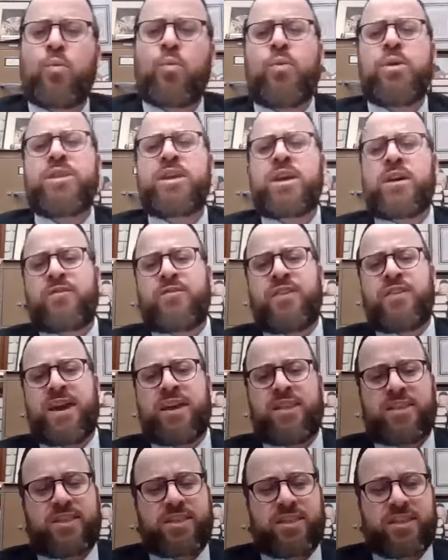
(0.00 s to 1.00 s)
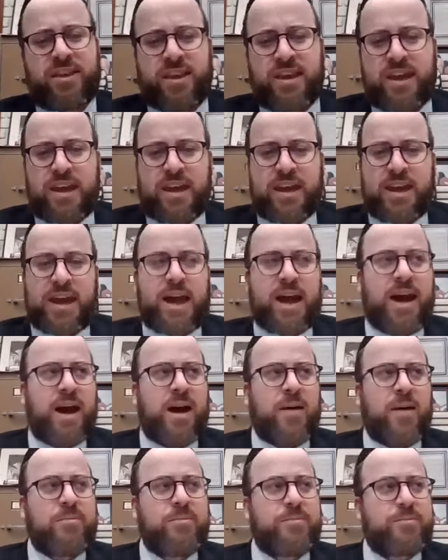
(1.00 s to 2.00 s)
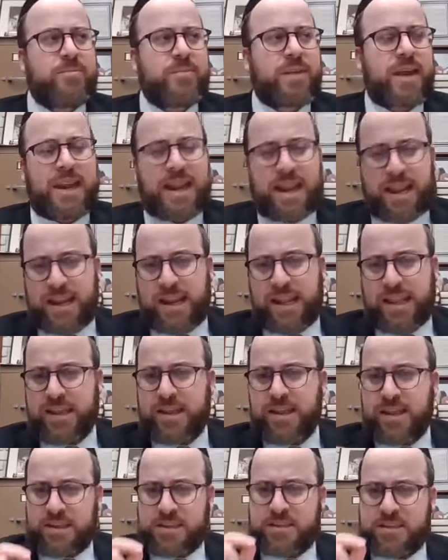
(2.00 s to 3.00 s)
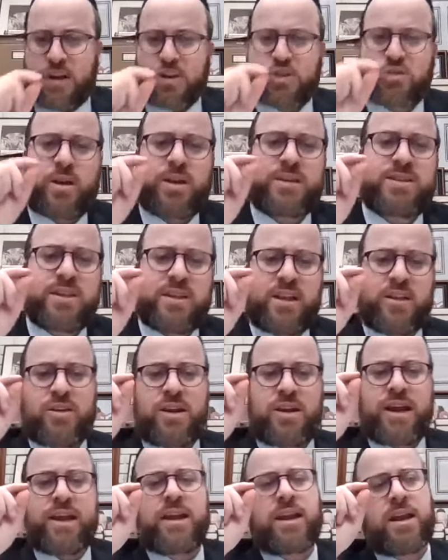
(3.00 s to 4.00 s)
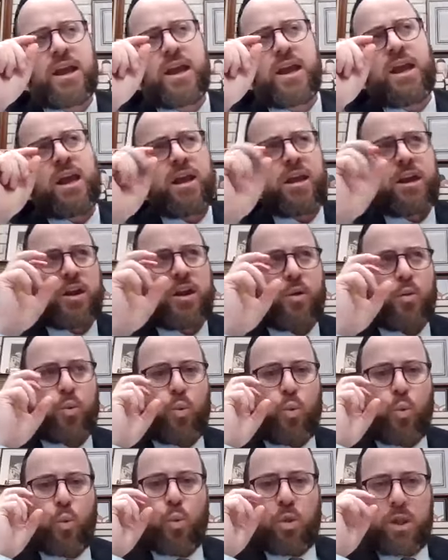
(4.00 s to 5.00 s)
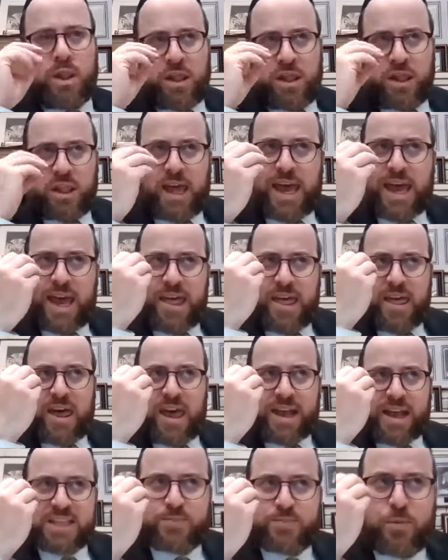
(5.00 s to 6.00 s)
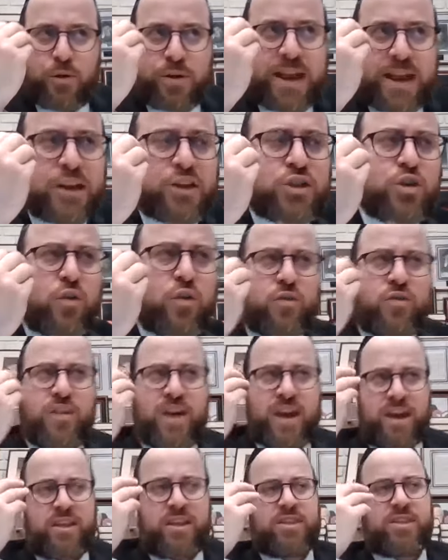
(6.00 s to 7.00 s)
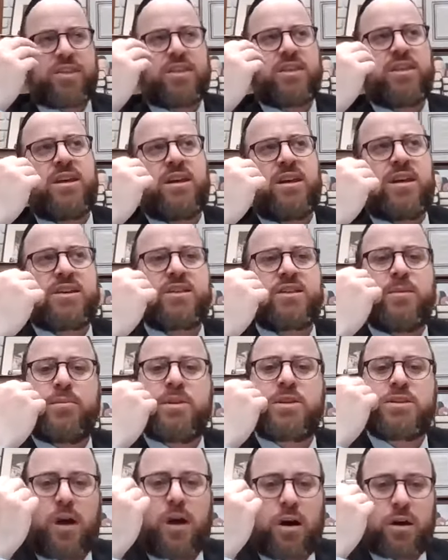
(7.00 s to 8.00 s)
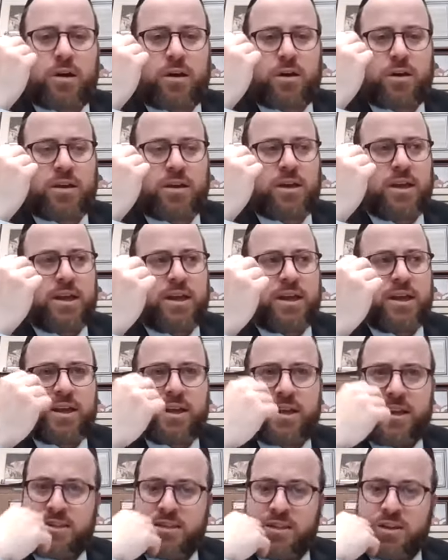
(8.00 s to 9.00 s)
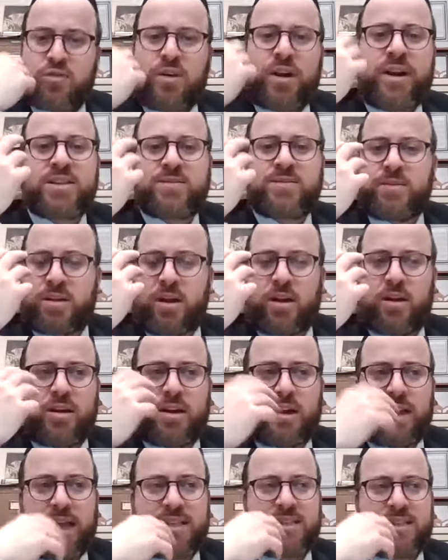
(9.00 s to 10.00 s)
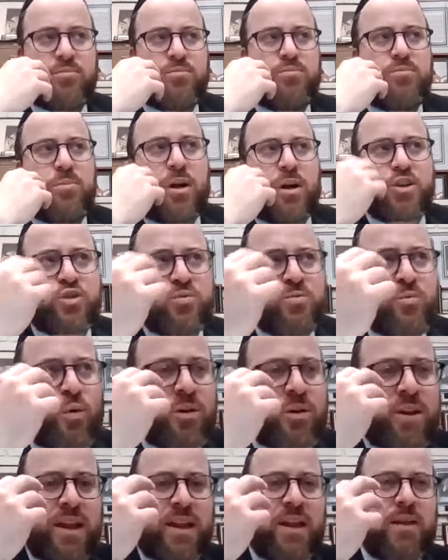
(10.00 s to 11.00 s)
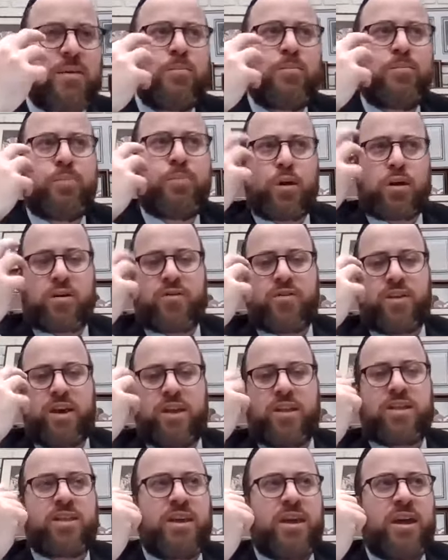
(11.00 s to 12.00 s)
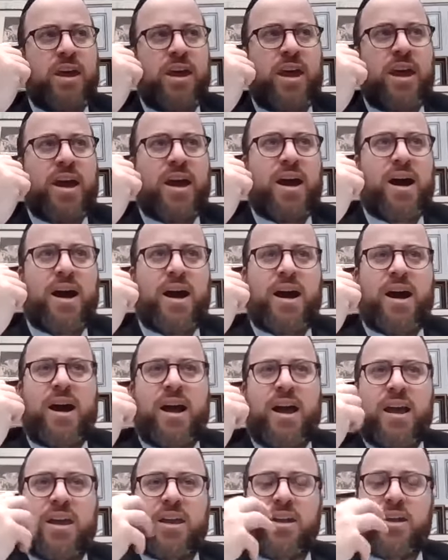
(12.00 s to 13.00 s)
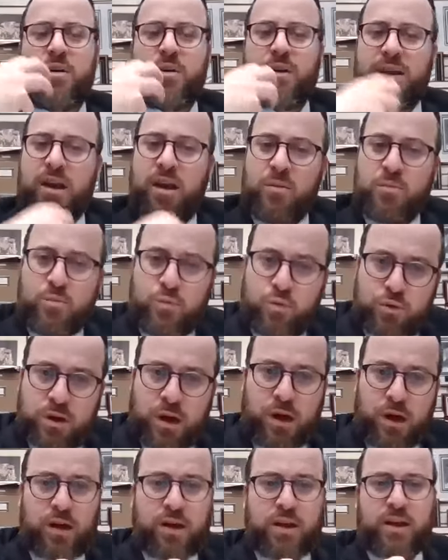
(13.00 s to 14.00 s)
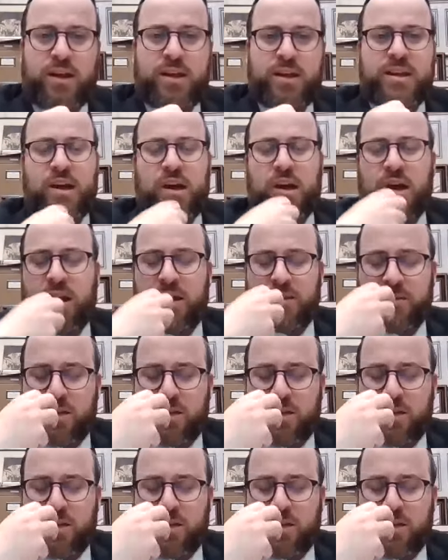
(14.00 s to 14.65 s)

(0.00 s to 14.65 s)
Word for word: when you have faith, um, and I think this touched what I said the other night, you know, experiential faith, Bitachon, is the greatest Bitachon. It's much more than any book faith. Uh, you know, Amuna, you know,